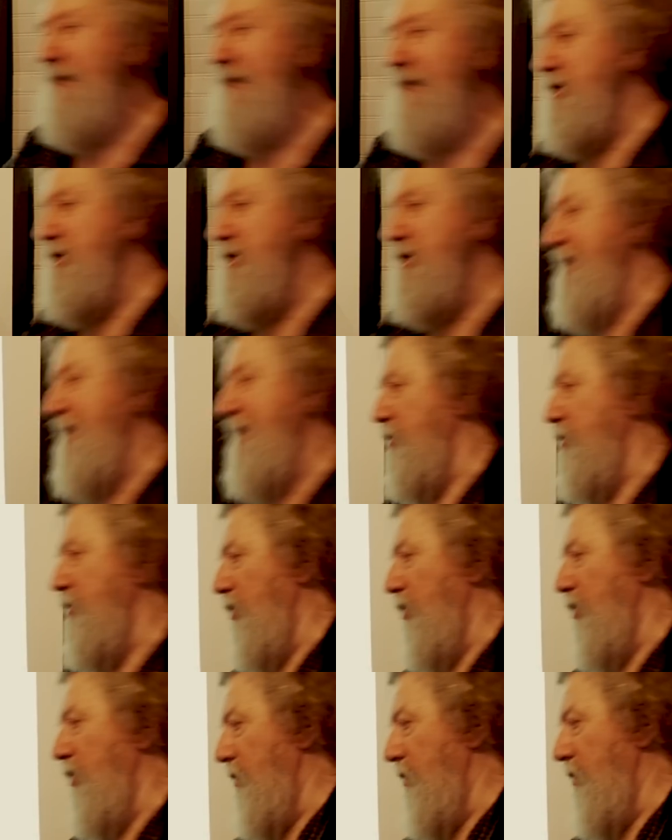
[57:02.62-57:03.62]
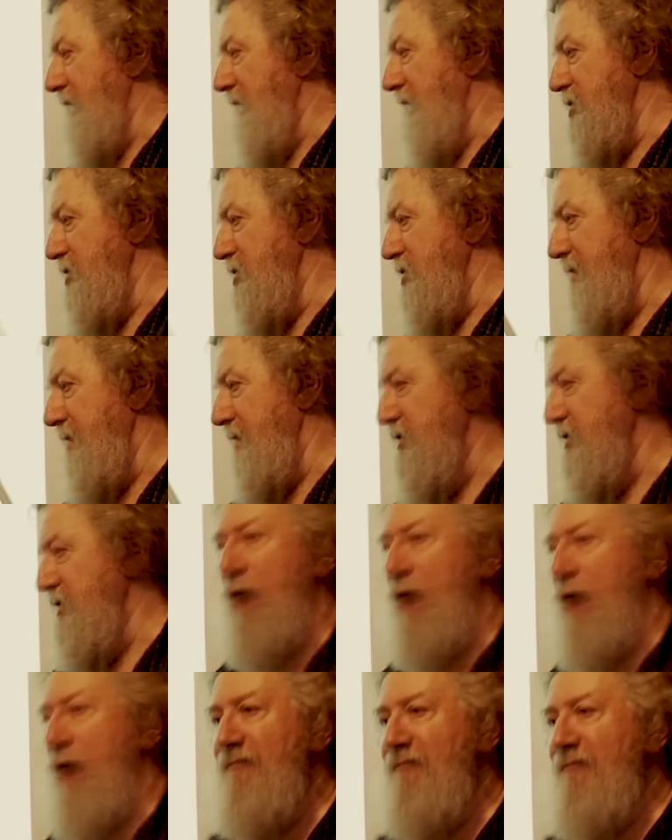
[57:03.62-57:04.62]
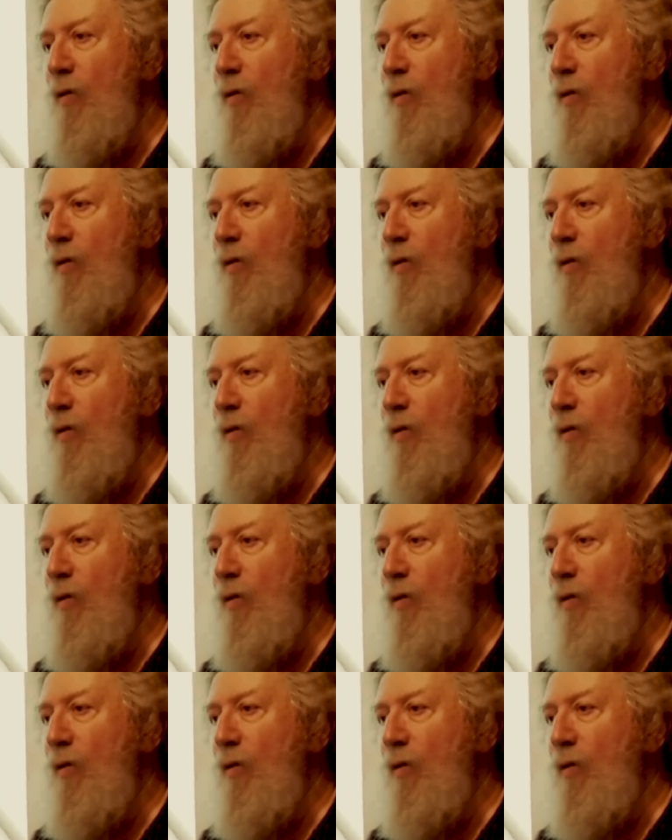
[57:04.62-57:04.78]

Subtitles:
geometrical relationship is derived from